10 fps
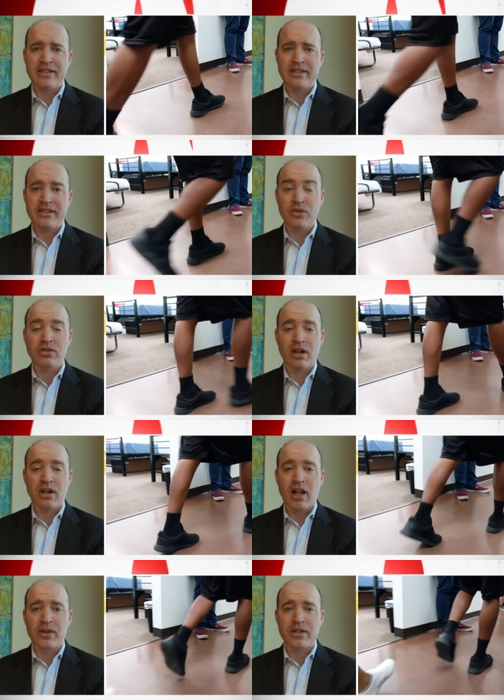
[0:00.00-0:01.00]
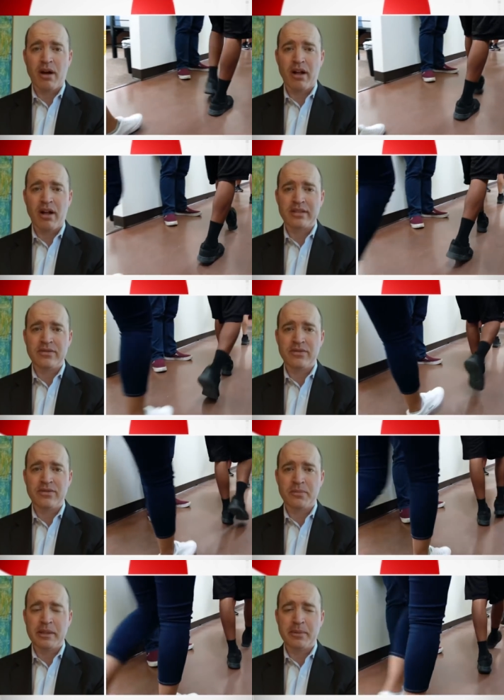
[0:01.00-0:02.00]
zero tolerance policy
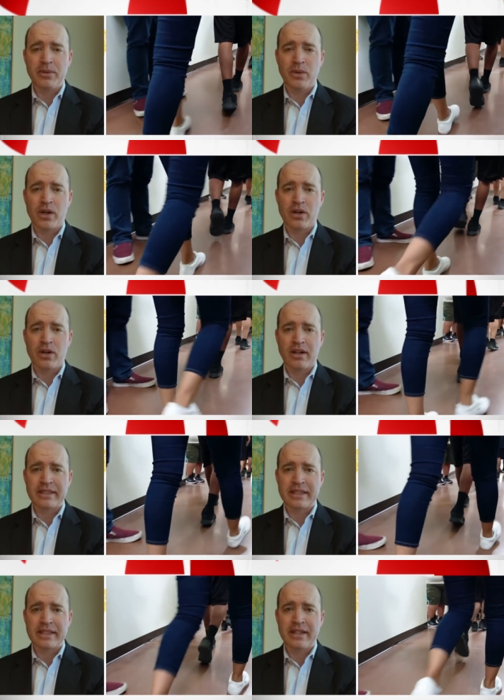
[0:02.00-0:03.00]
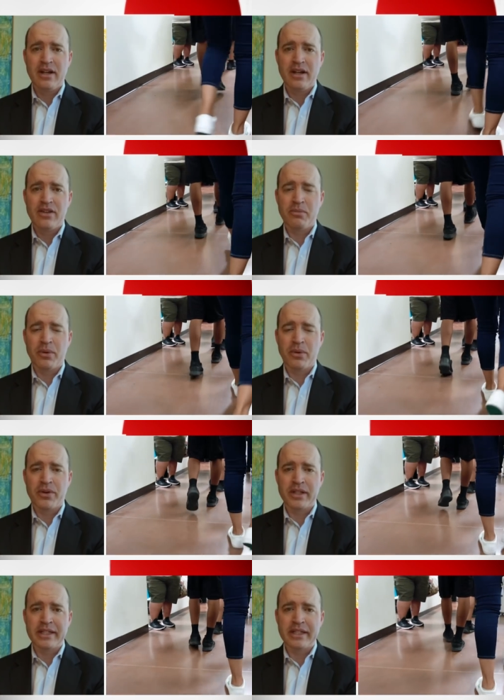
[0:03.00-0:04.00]
for people who are crossing the
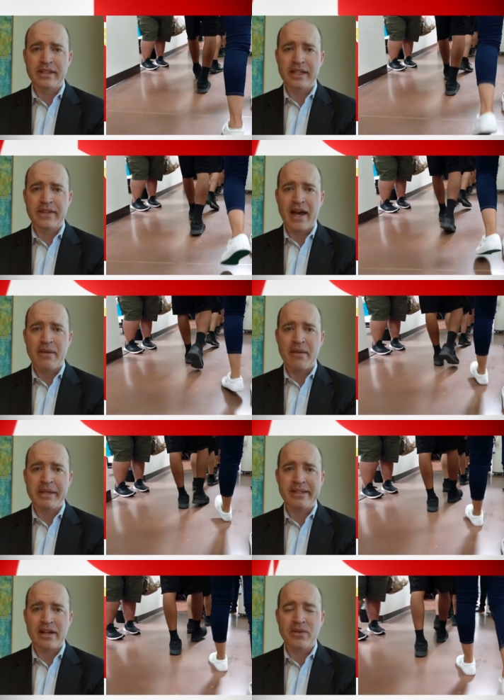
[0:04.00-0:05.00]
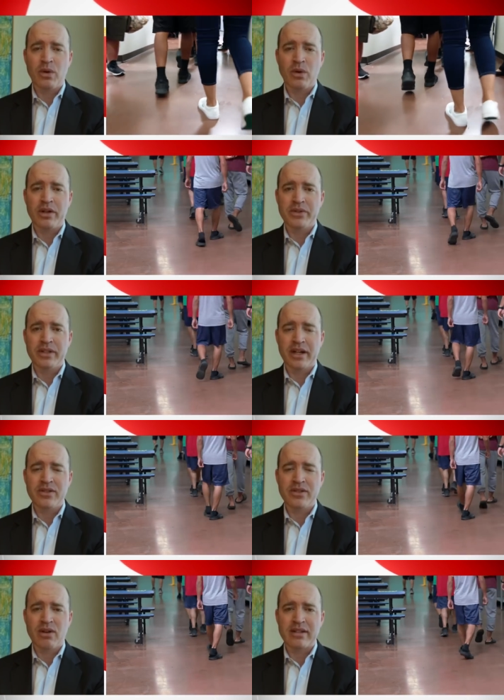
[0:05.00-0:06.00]
border illegally, and that means everyone who does
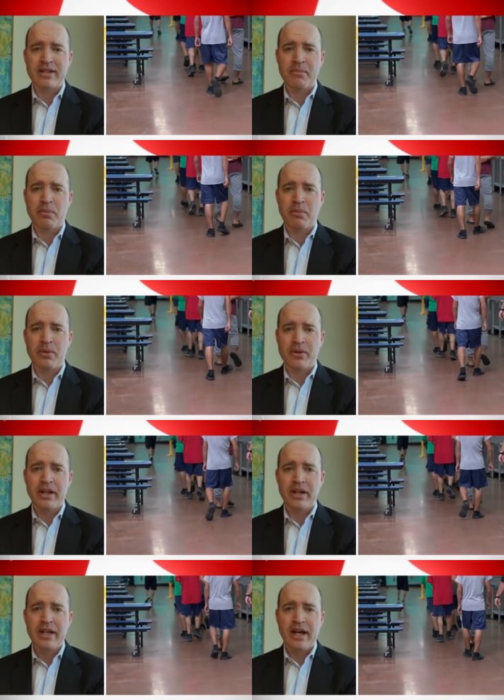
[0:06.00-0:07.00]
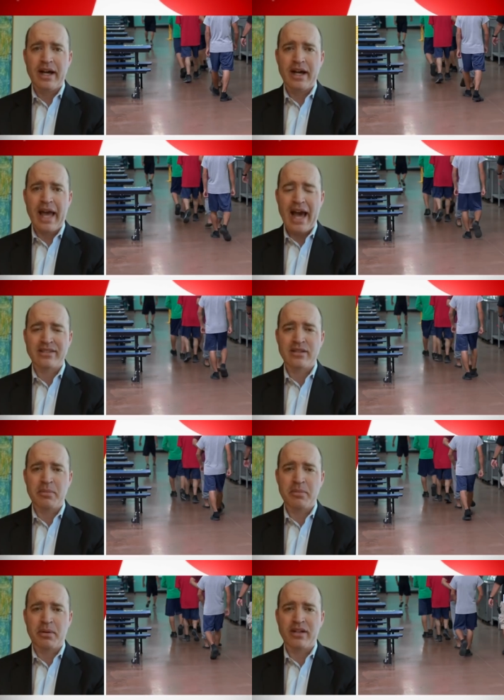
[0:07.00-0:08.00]
cross that border Uh, has to be
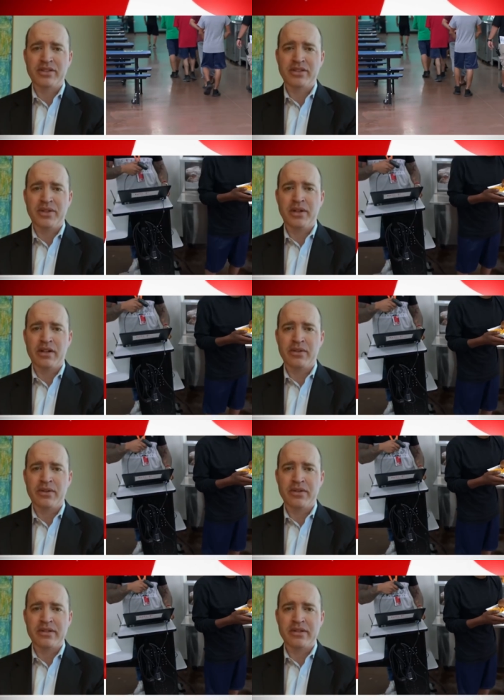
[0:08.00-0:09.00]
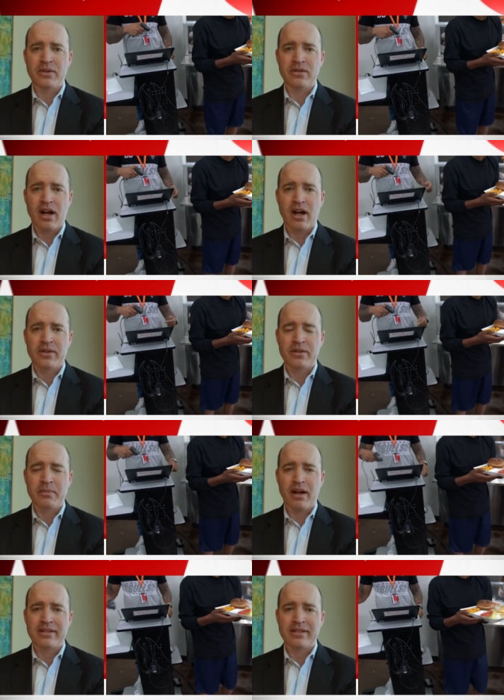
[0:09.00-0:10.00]
prosecuted under the zero tolerance
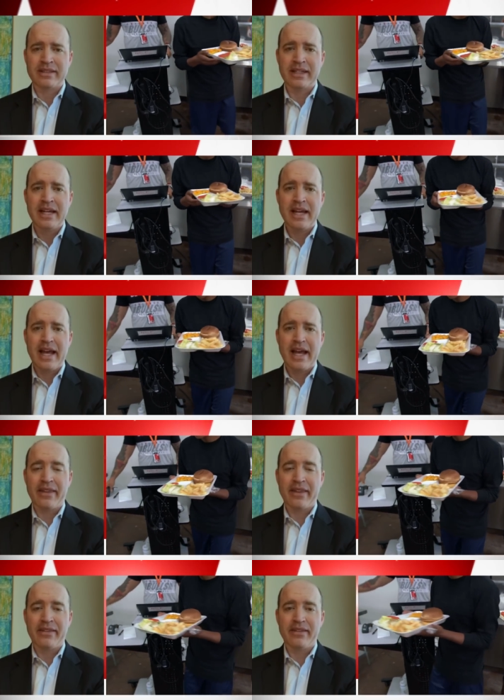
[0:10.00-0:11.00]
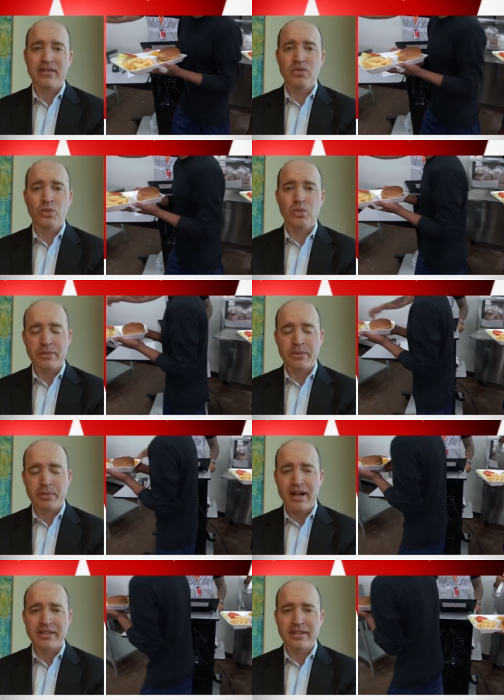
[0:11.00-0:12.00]
policy. And when you're
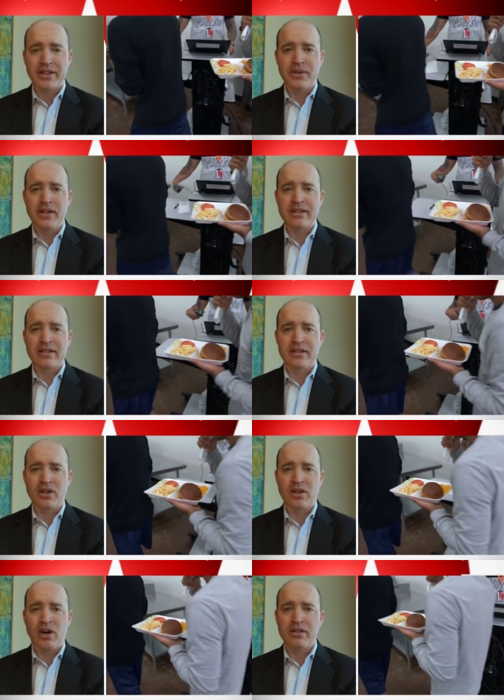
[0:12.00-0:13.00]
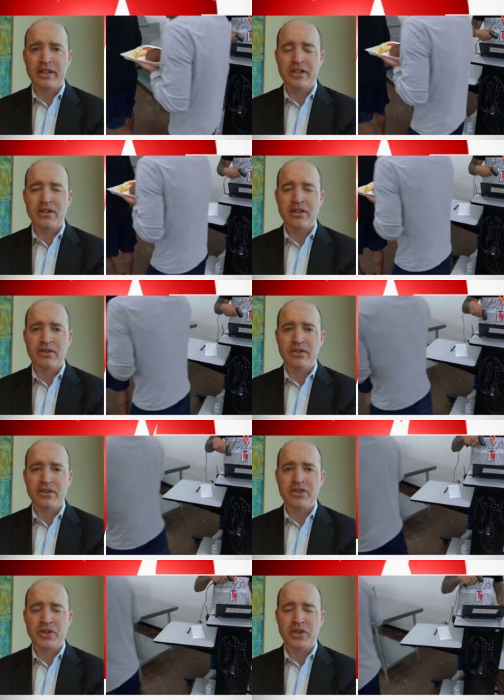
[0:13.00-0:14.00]
prosecuted as an adult, then your
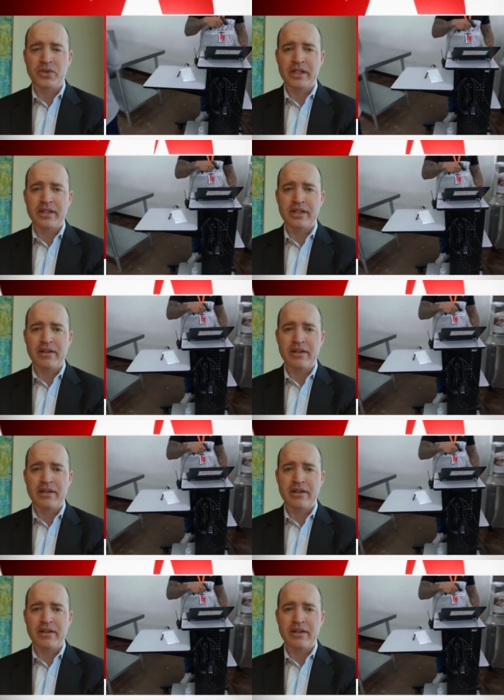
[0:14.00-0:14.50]
your children, if